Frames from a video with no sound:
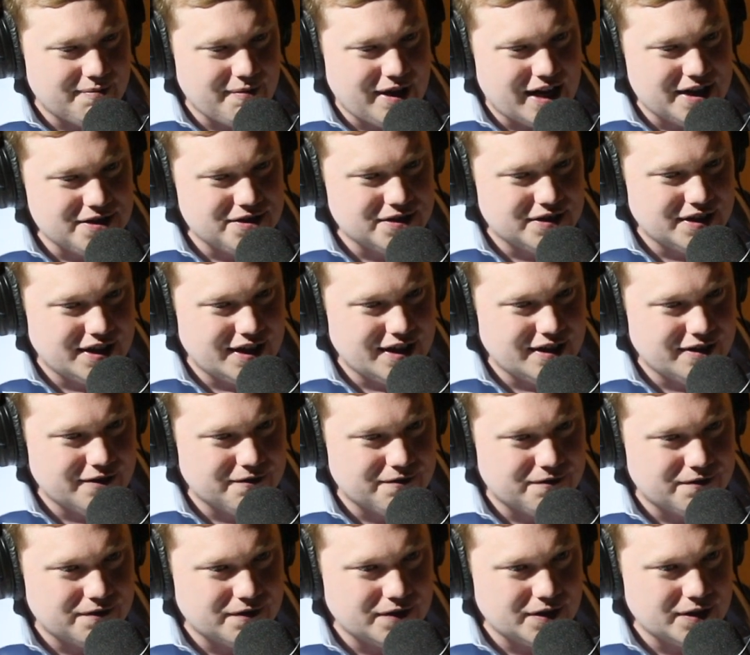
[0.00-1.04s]
Imagine
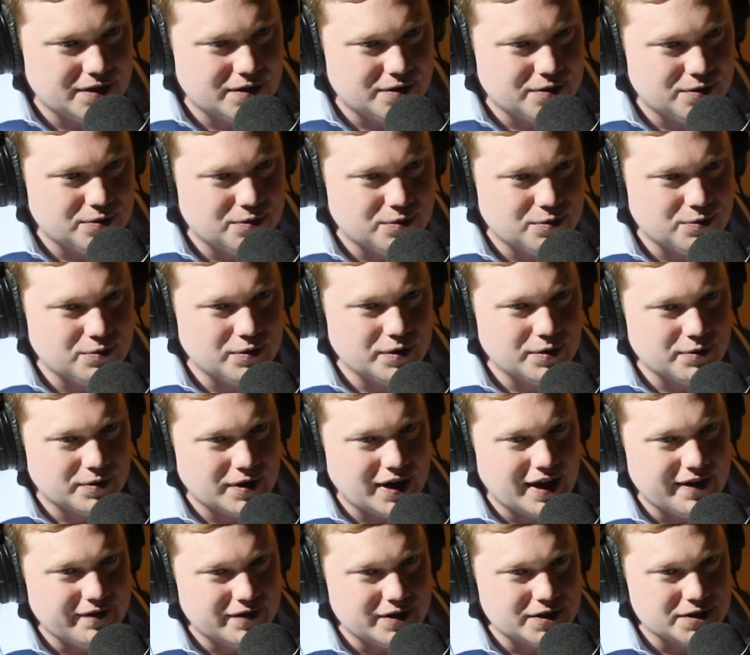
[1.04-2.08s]
if
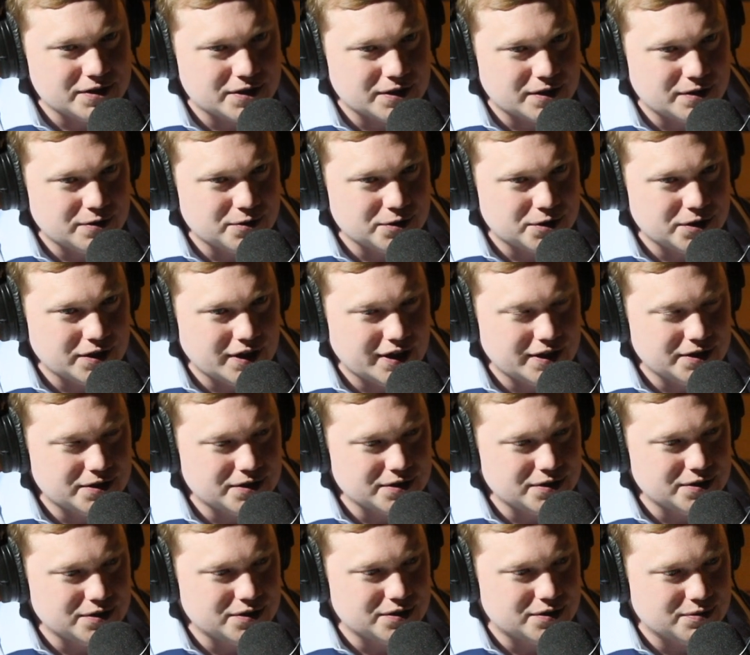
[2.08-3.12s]
we were having these
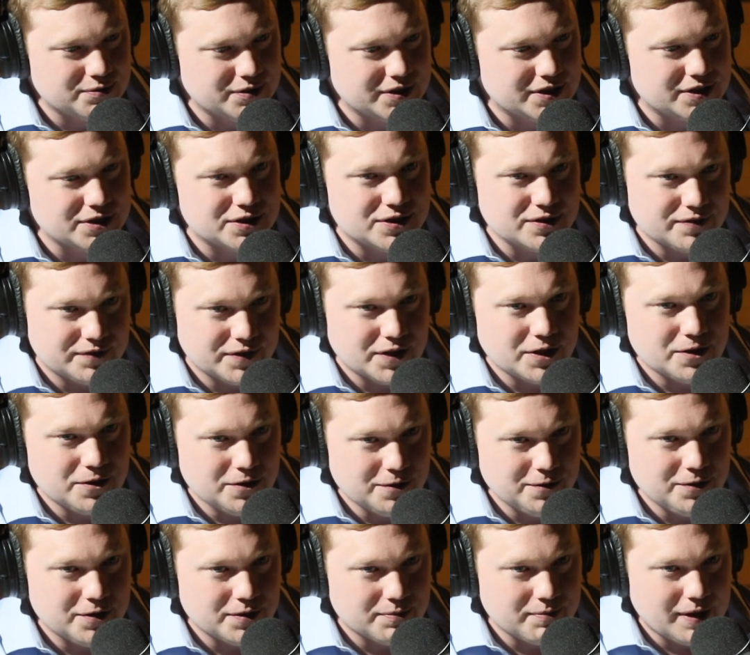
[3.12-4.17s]
negotiations with the
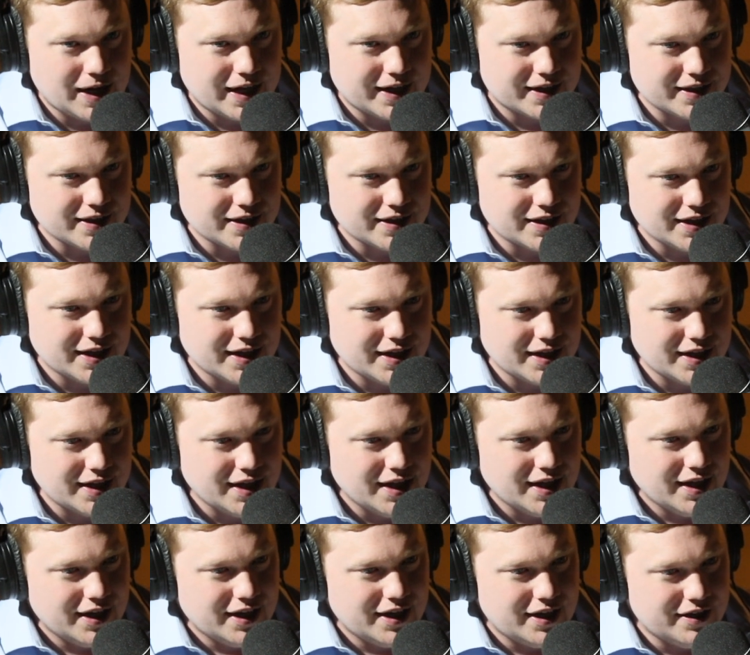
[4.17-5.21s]
Soviet Union back in the
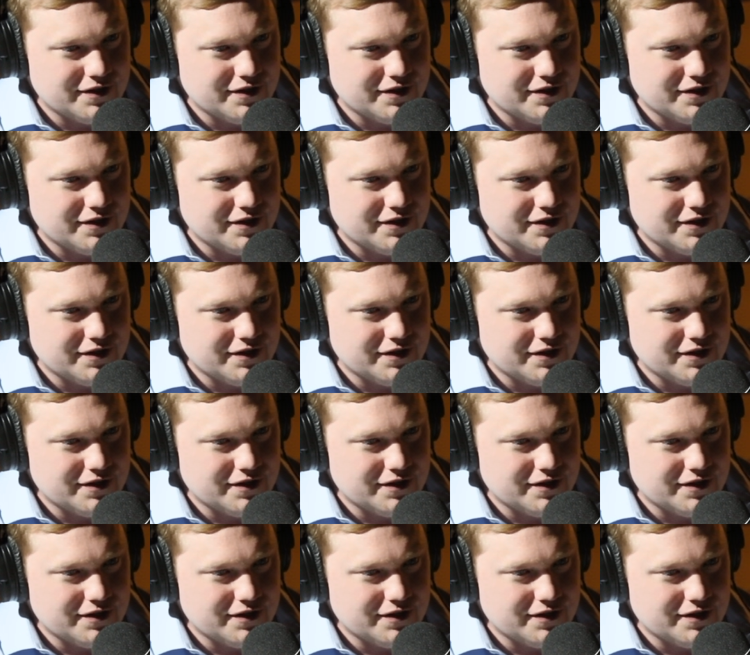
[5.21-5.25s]
day,